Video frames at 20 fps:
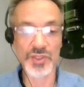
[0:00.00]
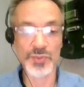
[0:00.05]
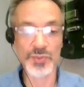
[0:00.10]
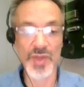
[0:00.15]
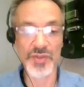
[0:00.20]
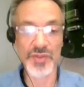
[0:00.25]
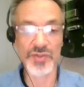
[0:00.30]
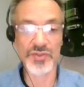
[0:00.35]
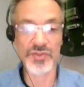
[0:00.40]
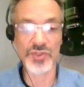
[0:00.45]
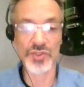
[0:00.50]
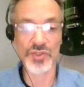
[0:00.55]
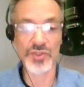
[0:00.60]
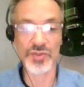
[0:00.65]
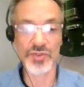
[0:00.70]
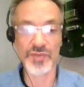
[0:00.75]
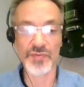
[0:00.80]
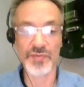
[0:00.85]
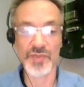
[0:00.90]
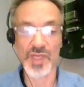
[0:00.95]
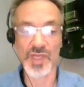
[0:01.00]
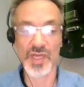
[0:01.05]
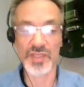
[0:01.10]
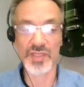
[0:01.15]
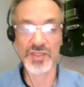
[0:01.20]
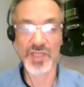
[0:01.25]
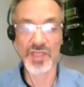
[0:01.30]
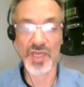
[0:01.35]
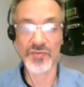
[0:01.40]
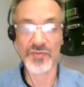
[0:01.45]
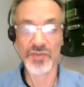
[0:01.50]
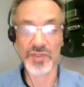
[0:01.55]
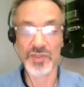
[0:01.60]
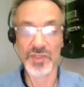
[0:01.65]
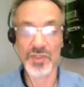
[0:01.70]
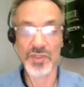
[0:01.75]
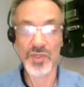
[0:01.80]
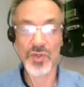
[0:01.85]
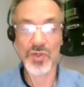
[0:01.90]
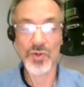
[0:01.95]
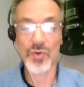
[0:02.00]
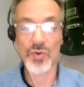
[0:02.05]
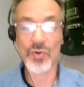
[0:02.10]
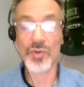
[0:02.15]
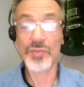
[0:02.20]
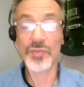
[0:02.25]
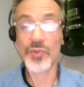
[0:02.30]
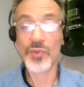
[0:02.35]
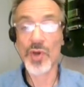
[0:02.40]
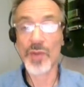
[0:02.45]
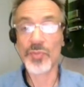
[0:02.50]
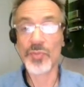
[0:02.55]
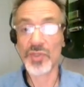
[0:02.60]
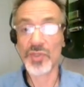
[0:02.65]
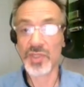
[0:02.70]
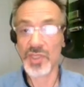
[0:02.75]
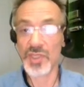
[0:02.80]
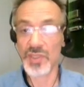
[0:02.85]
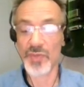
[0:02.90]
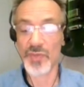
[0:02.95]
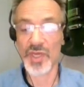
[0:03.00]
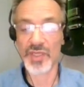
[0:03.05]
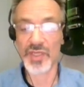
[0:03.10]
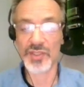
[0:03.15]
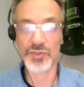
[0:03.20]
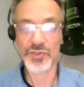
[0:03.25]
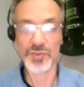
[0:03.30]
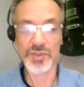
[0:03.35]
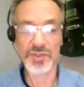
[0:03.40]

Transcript: method security relies heavily on proper key management.